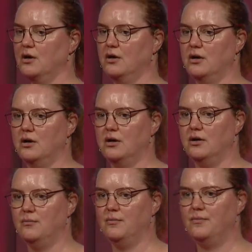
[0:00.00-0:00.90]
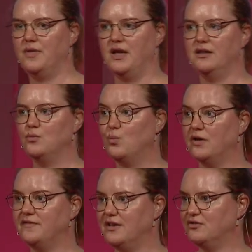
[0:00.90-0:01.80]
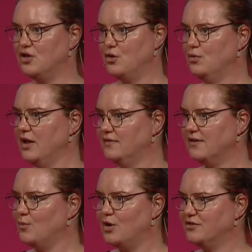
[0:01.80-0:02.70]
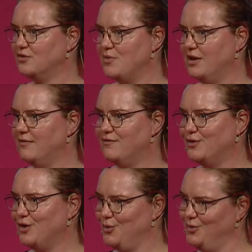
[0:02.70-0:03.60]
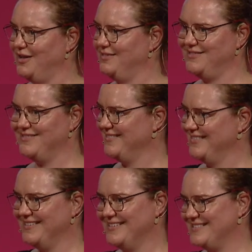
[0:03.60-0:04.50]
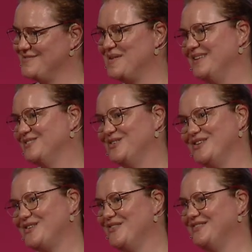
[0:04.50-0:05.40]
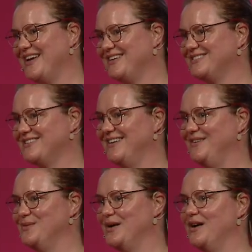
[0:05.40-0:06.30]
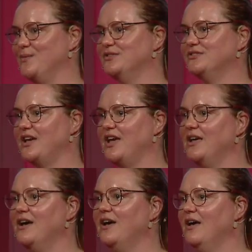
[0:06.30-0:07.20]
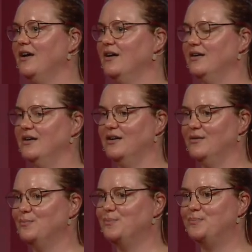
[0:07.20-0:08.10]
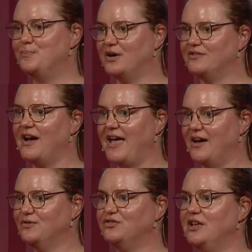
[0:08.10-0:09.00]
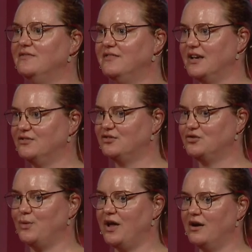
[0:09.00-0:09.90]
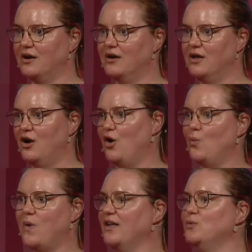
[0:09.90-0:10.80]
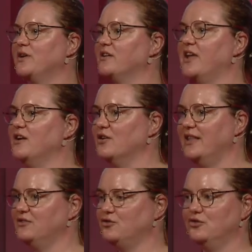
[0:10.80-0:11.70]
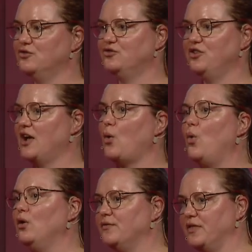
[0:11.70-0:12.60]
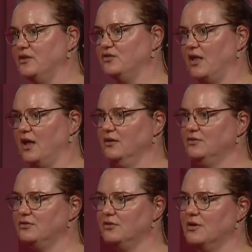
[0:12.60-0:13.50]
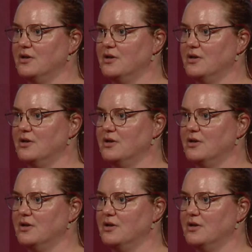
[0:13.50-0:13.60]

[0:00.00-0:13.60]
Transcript: Um, and what is a unit and what is a meaningful unit depends on the context, I, I would say. Uh, but I have seen tests where, oh, while we're here, let's just check all of these things.